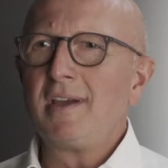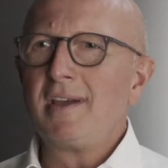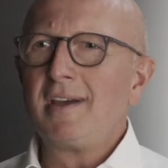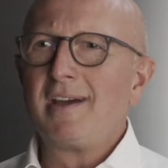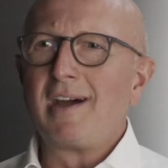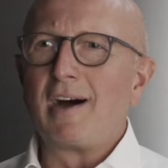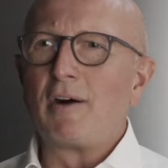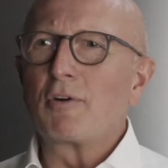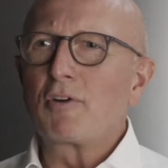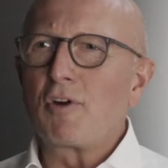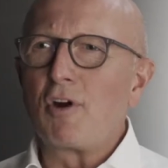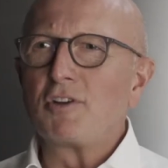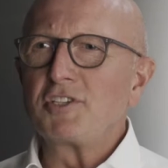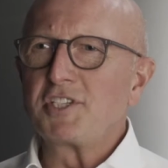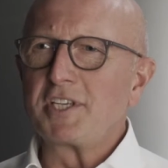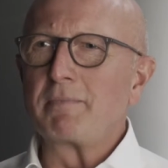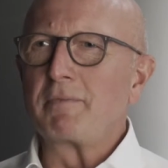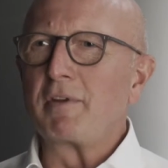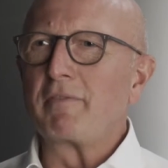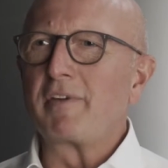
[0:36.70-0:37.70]
fuel cell
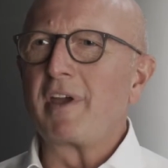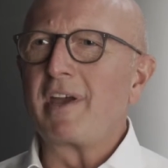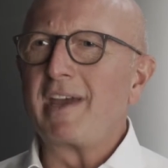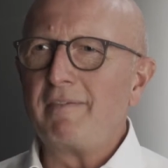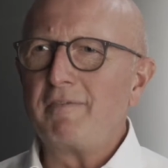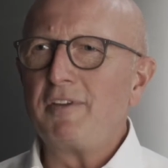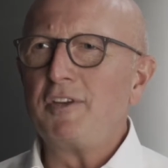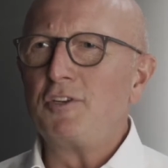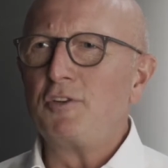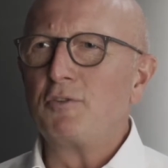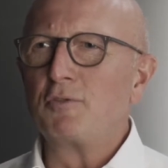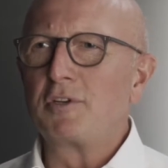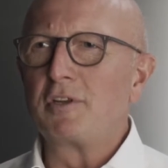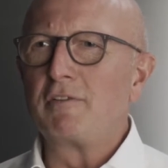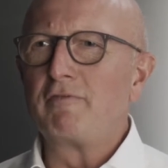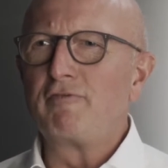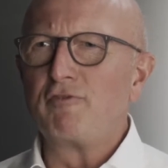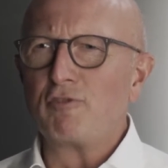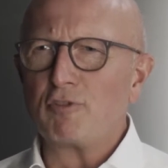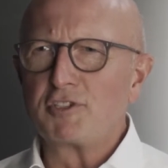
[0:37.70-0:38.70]
truck for long-haul
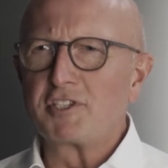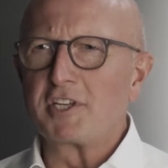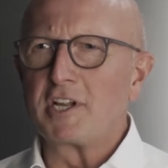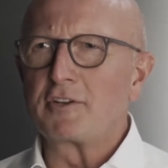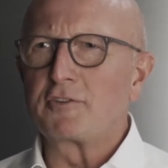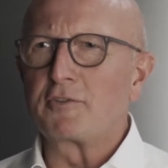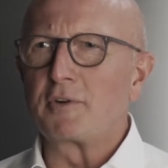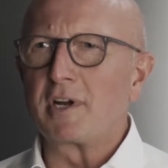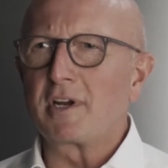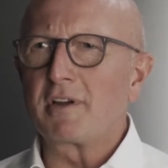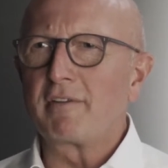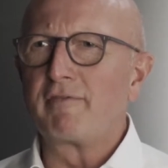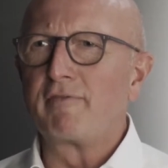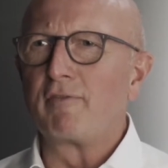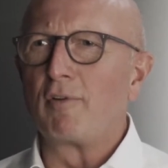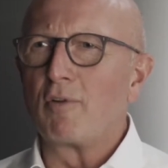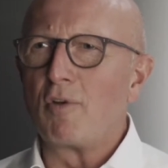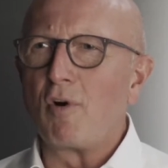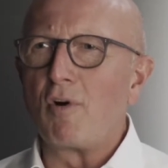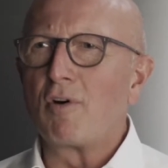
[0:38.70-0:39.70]
transport,
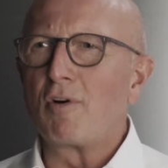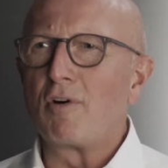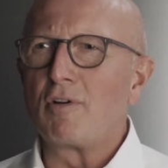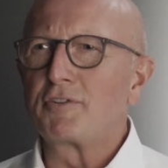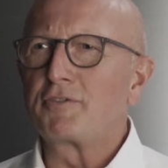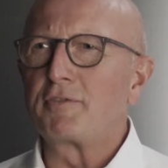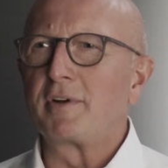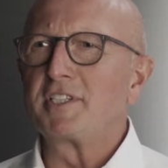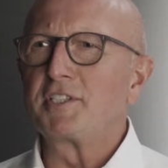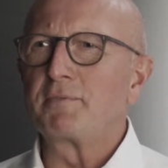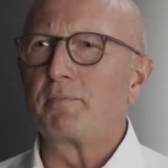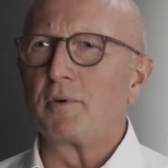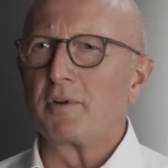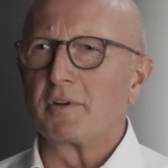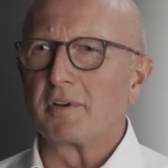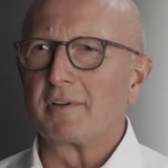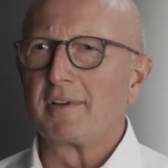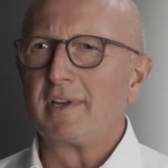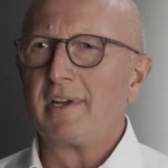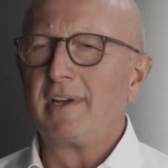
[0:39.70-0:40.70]
our Mercedes-Benz
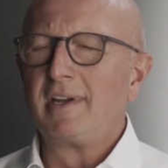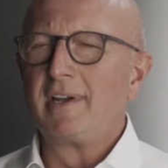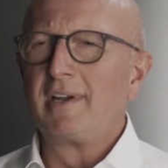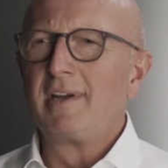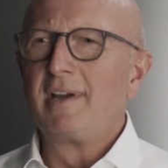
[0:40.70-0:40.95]
GenH2